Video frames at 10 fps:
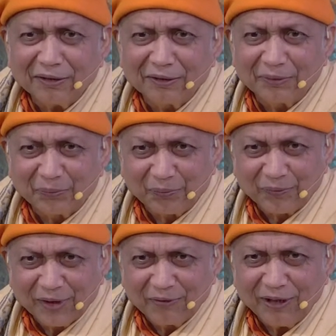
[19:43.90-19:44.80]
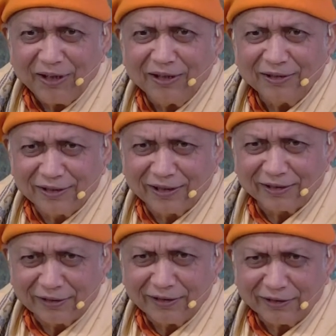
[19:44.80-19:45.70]
Uh, very hmm.
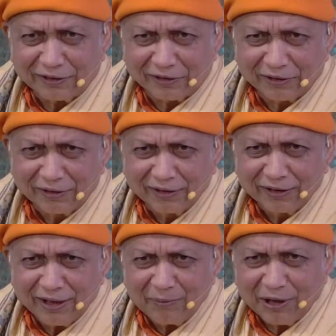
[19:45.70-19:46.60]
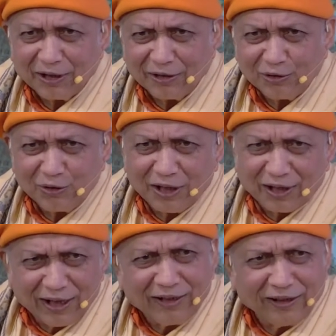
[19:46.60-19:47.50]
easy, isn't it? Yeah, because
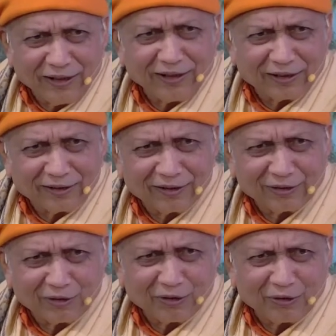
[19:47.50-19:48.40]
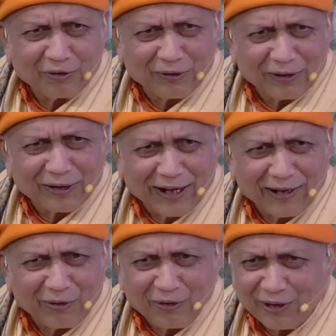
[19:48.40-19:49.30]
you are right here, so
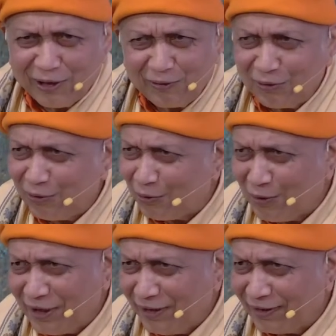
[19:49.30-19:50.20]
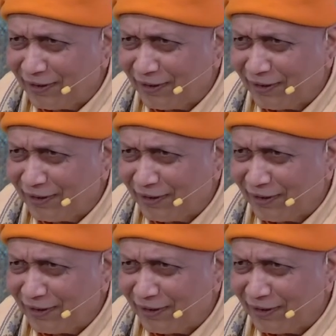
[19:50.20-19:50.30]
uh, I don't have to do